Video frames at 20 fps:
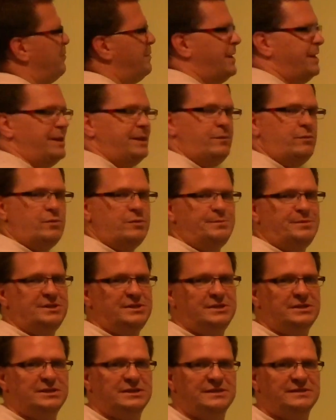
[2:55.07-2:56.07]
many would
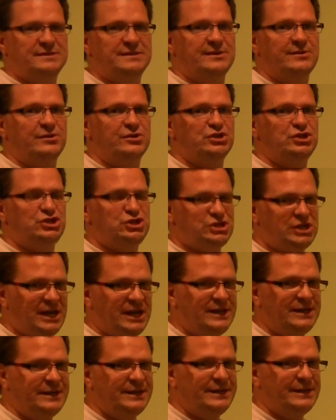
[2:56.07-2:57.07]
be considered
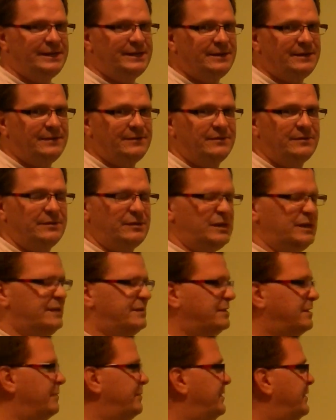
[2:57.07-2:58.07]
shaded in
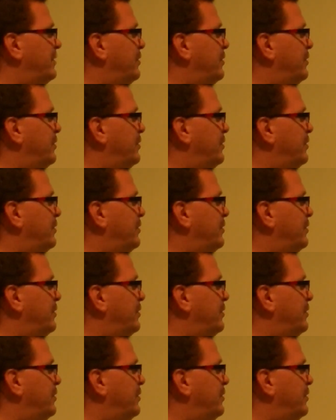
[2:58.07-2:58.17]
is going to be the